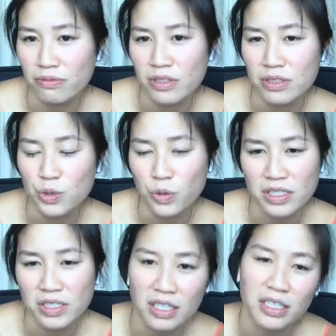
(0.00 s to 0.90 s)

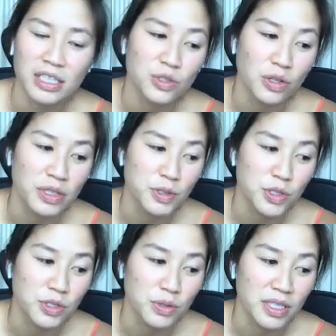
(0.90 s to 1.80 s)
storytelling. So I was
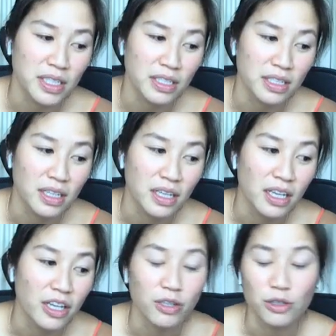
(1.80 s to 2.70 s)
doing,
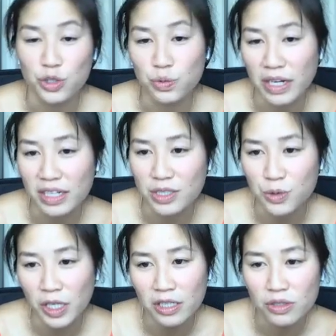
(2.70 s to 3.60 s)
just writing
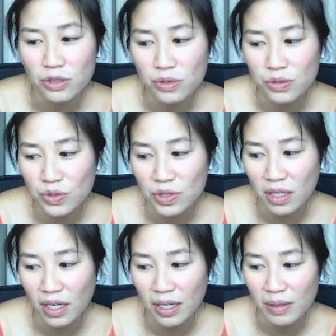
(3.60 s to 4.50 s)
straight news,
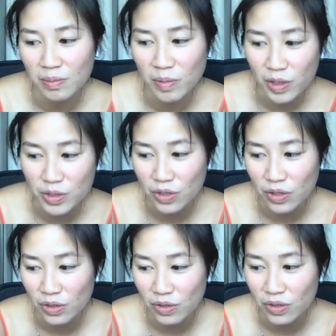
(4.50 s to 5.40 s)
but
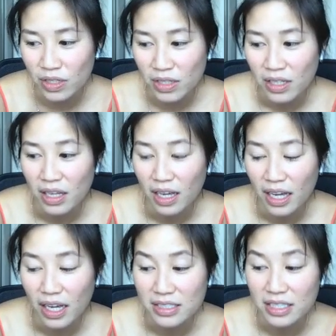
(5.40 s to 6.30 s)
also
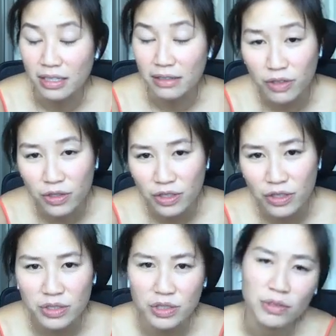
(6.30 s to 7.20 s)
taking
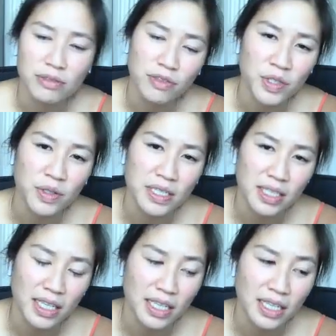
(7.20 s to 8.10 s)
photos and doing photo
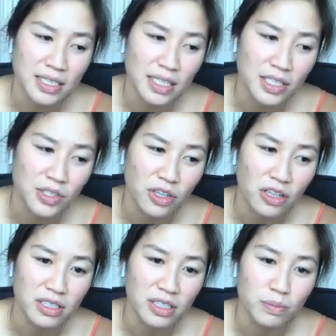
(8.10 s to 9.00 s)
essays. And I
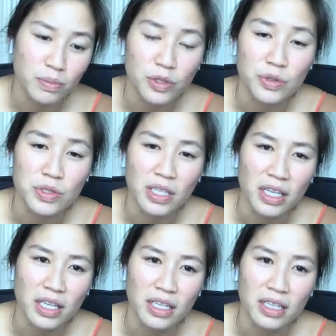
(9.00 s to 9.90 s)
started
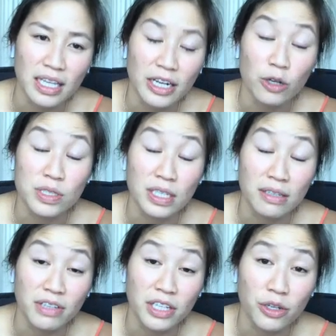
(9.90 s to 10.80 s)
producing and hosting
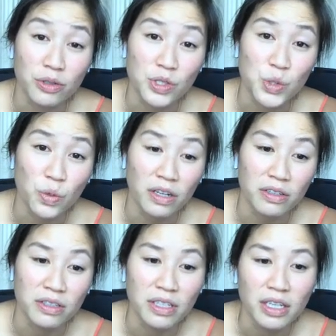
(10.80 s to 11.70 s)
videos as
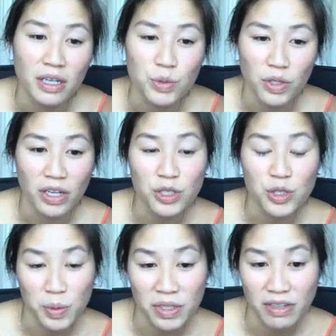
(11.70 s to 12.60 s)
well. So I got to do
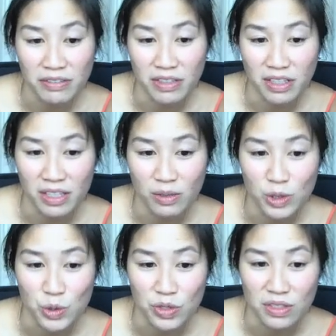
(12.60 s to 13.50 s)
a bit of everything,
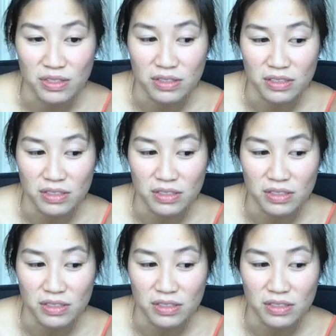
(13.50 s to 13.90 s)
which was,